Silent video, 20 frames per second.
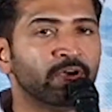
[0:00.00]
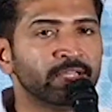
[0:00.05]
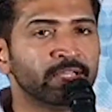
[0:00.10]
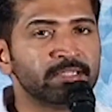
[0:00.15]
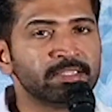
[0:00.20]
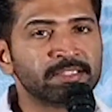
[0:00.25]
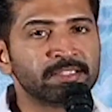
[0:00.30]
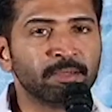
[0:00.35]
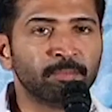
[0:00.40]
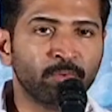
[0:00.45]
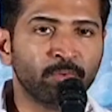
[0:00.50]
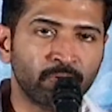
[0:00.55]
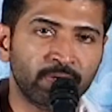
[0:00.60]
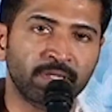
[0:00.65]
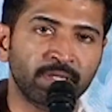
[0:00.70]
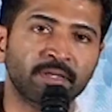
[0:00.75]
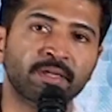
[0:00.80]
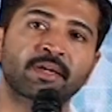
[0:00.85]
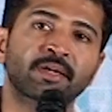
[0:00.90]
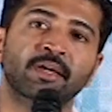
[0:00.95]
audience
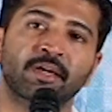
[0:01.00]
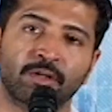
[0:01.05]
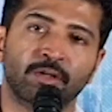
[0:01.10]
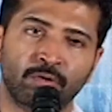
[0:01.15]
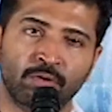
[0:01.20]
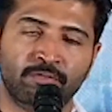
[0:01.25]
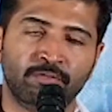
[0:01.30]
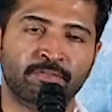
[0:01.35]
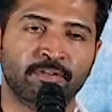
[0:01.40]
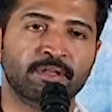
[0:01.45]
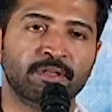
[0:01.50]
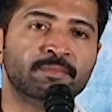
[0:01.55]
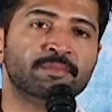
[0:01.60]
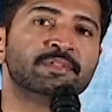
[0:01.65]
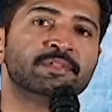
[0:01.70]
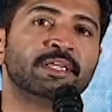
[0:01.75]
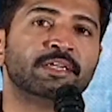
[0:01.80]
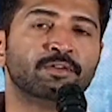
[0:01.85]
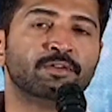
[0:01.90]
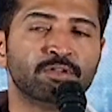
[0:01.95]
supporting good
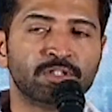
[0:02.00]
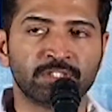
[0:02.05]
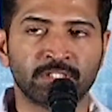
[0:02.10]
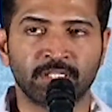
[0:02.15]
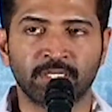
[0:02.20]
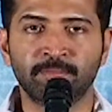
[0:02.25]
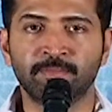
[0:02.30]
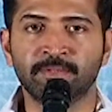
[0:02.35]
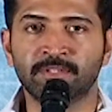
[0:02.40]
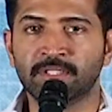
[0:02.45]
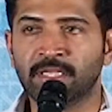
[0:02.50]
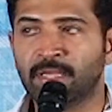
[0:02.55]
films and good scripts.